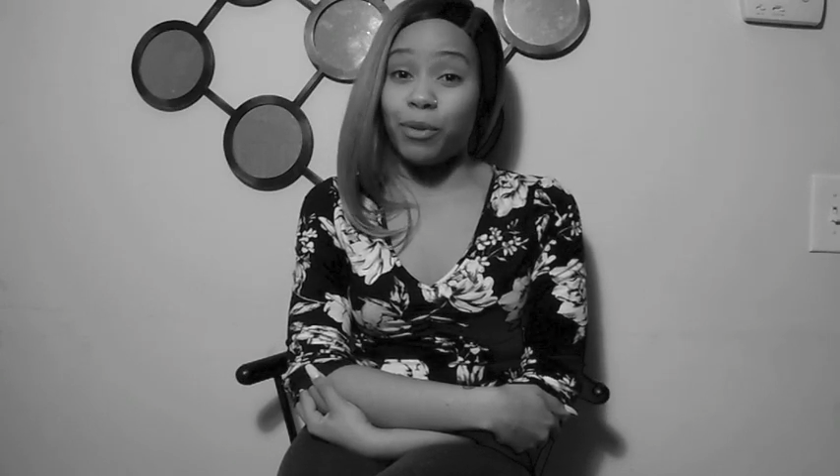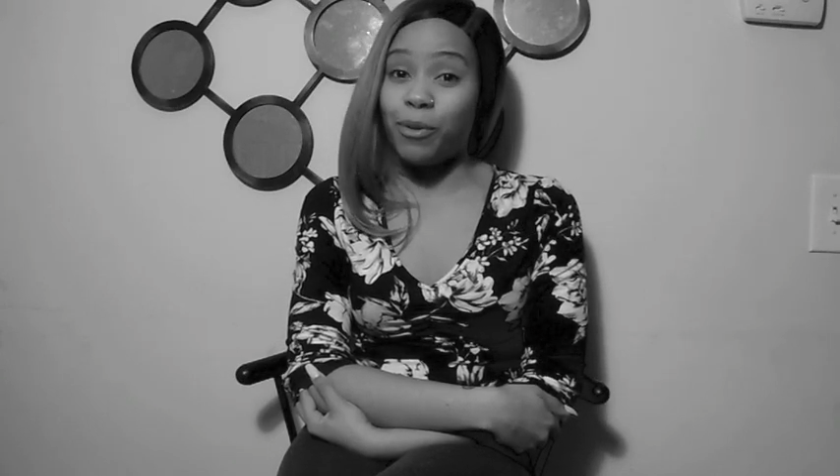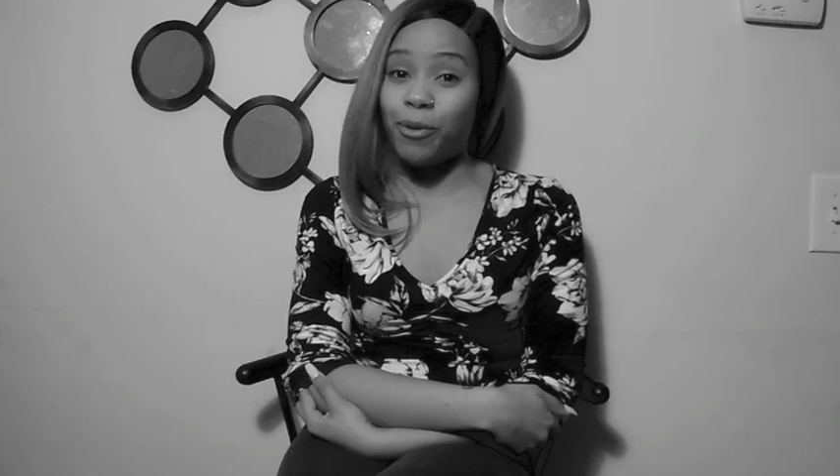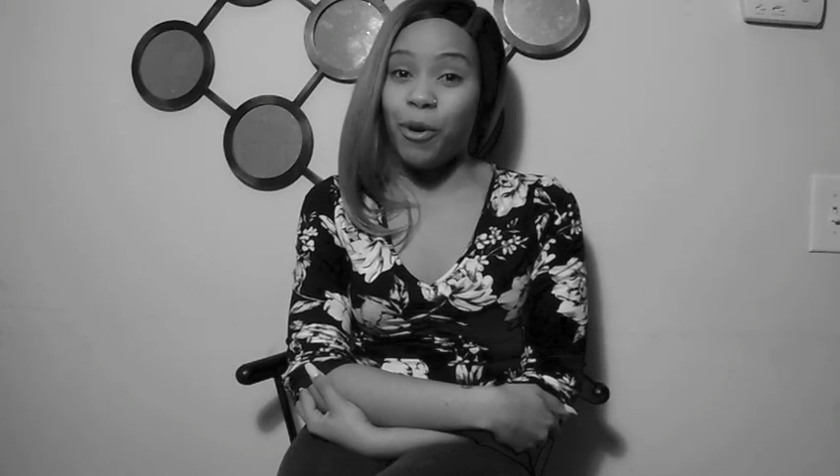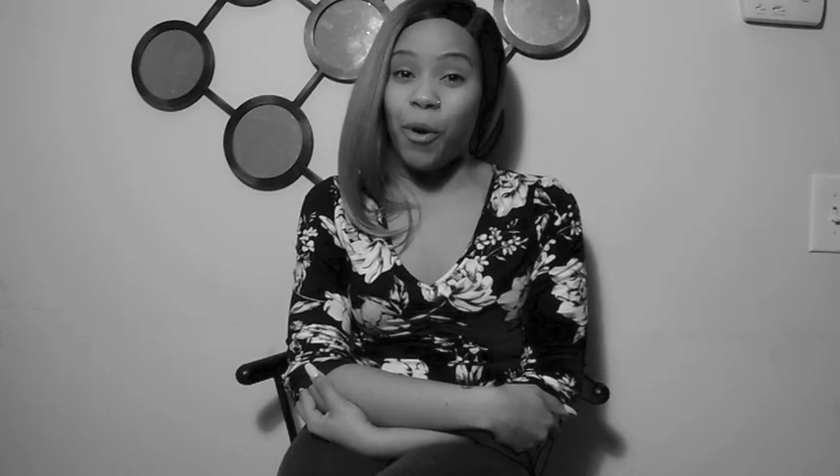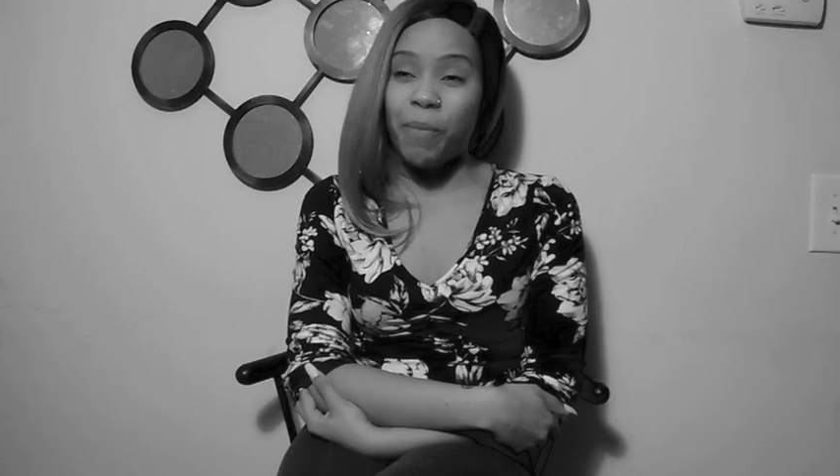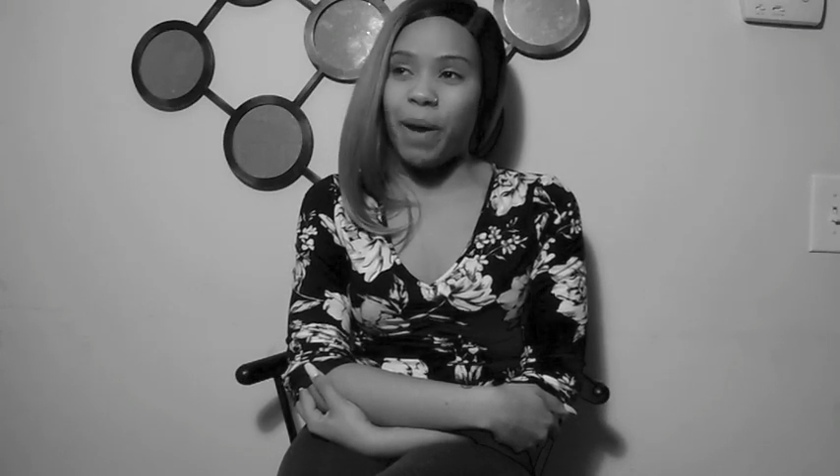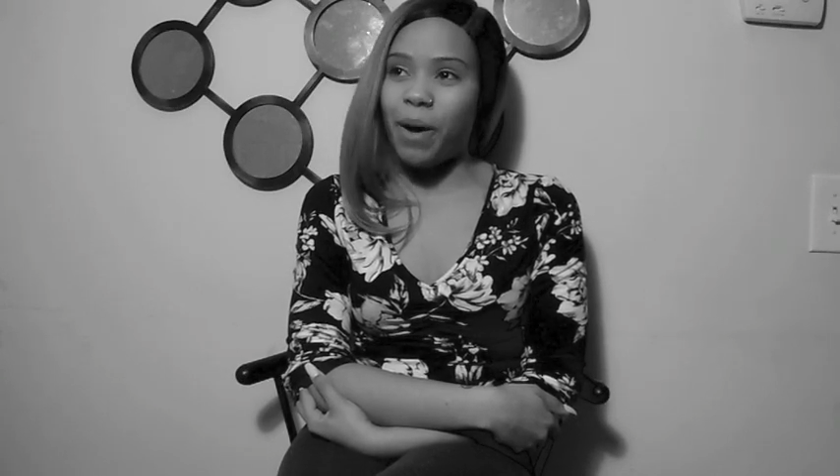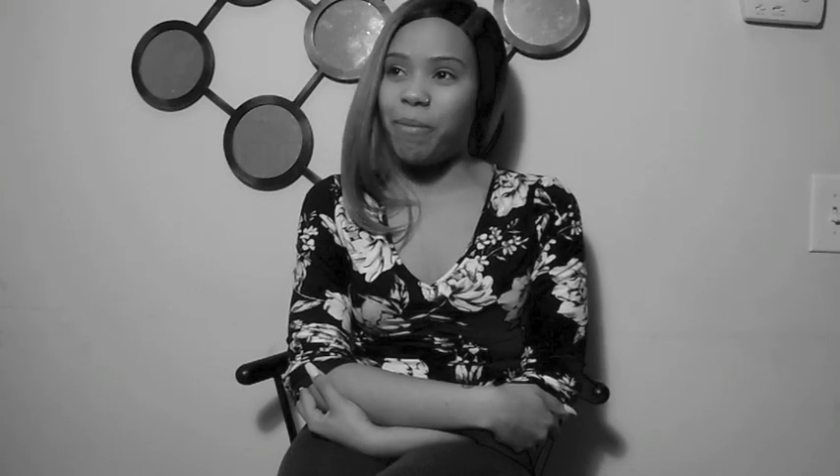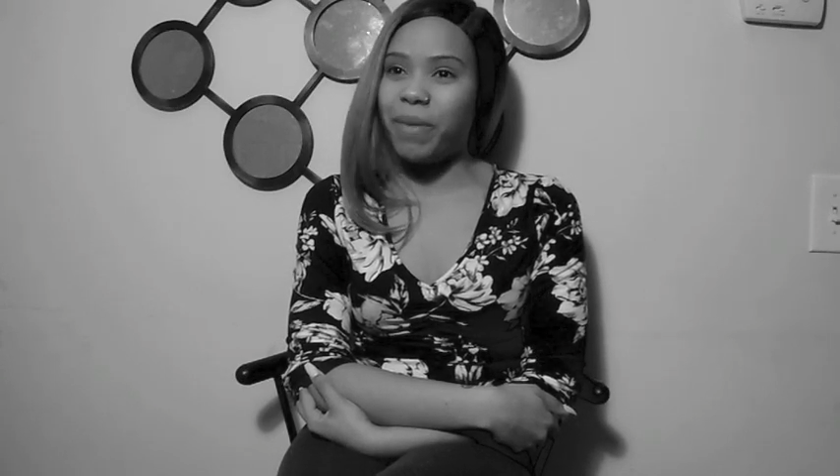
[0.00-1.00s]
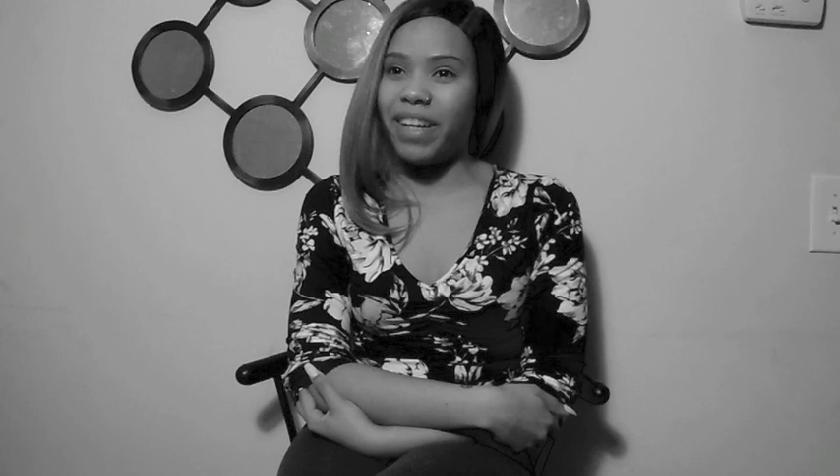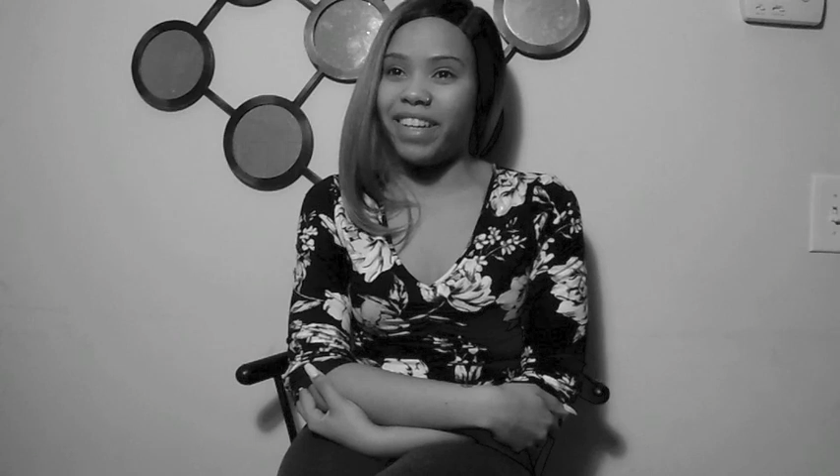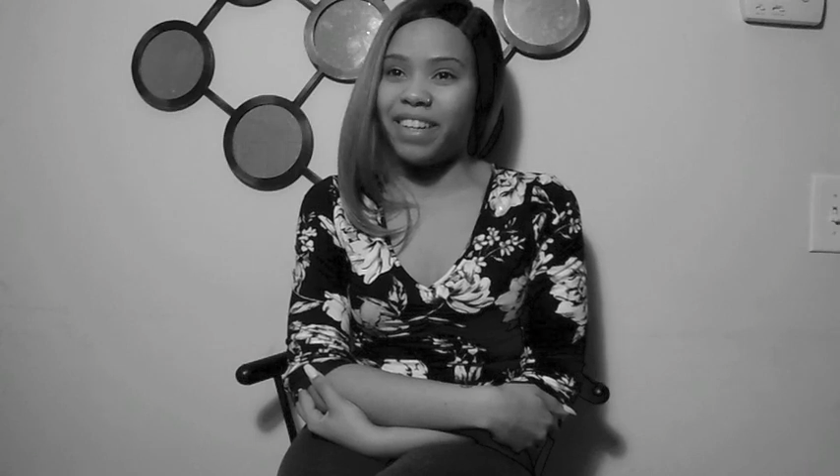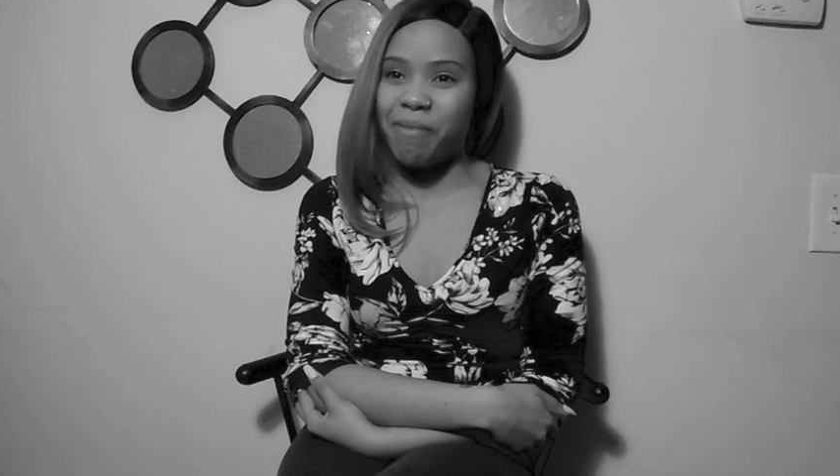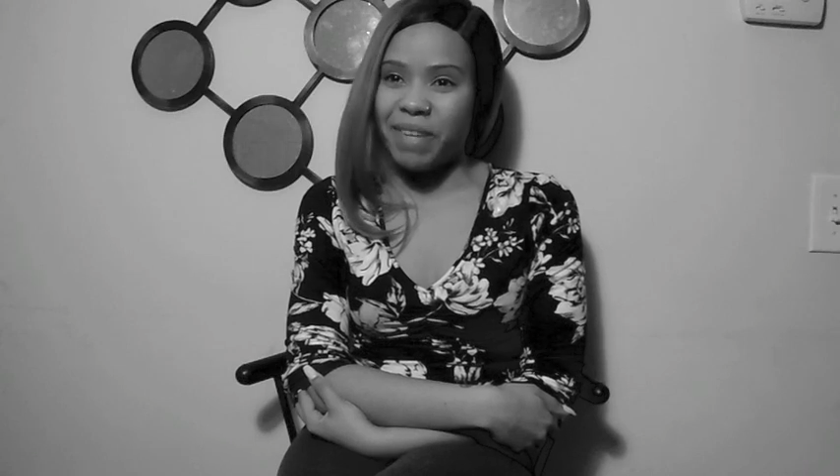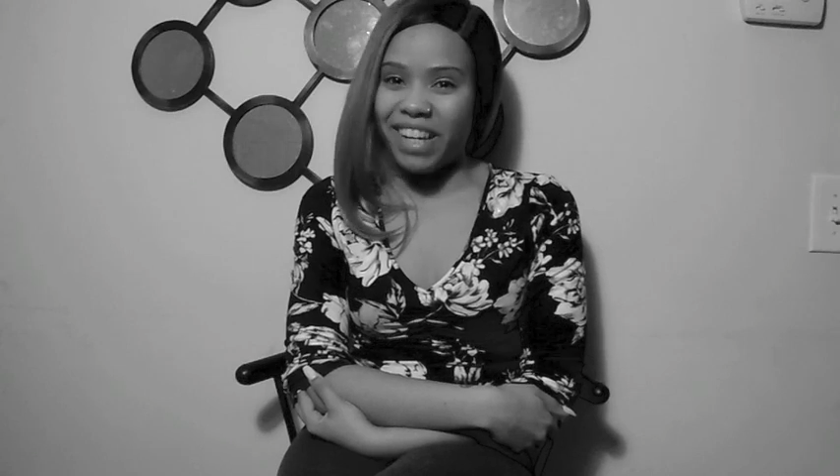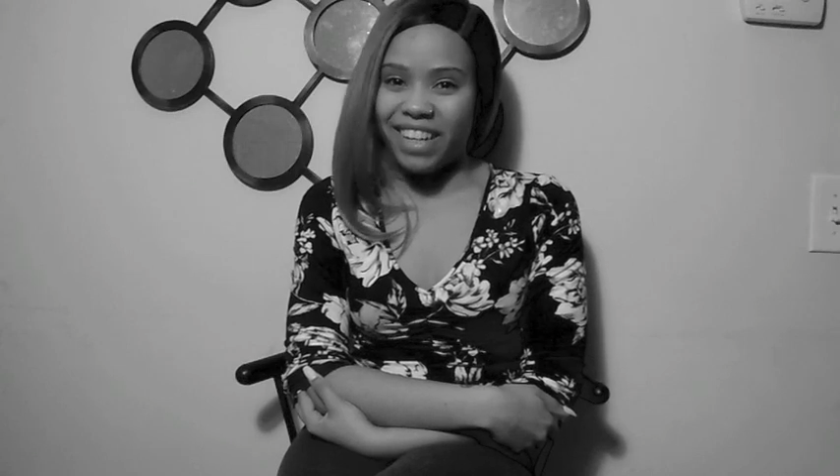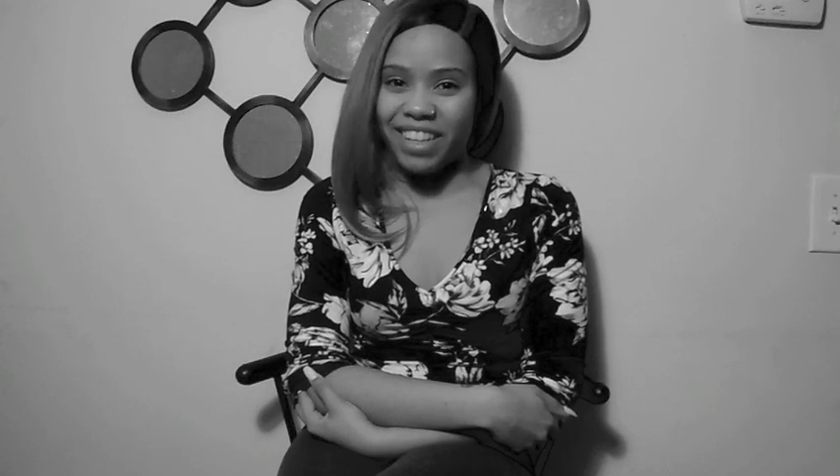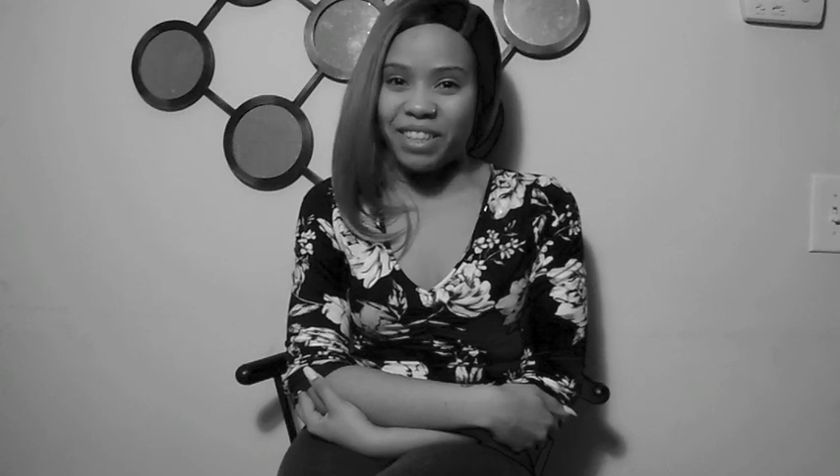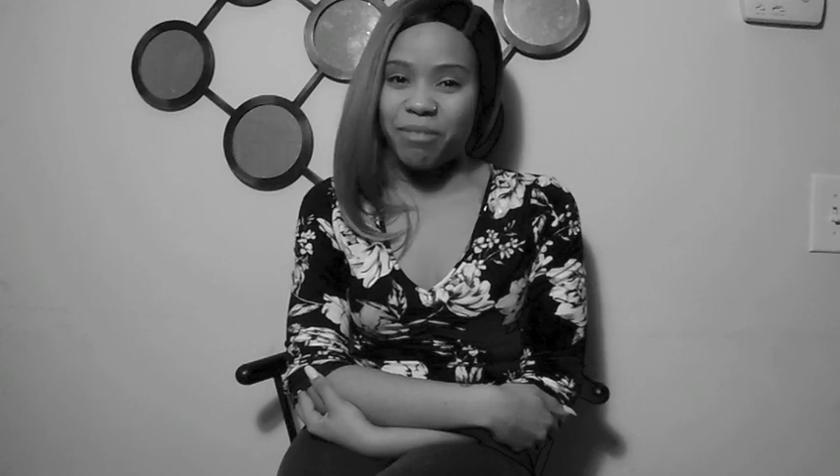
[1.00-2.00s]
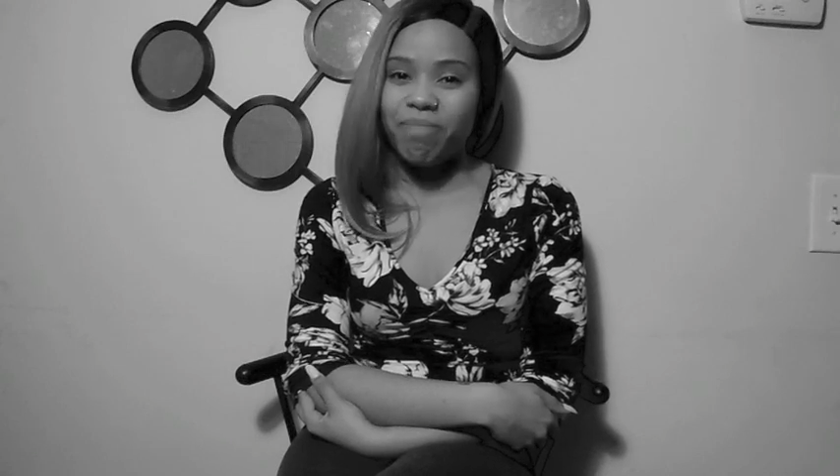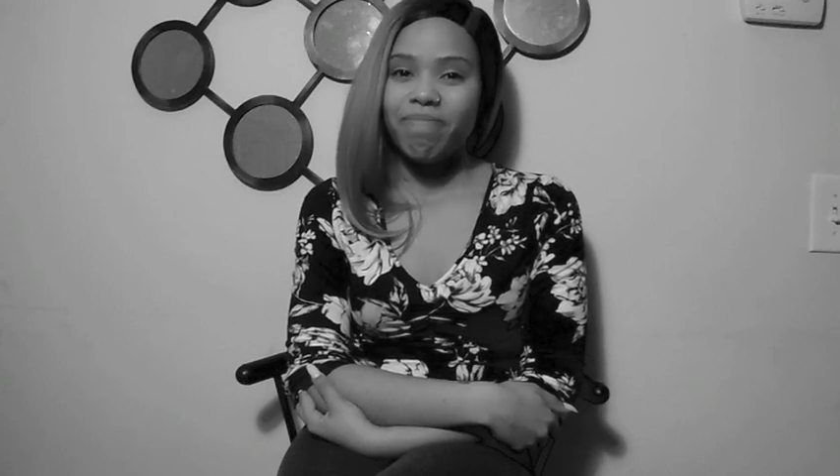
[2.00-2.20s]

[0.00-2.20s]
You'll know about Mina, man.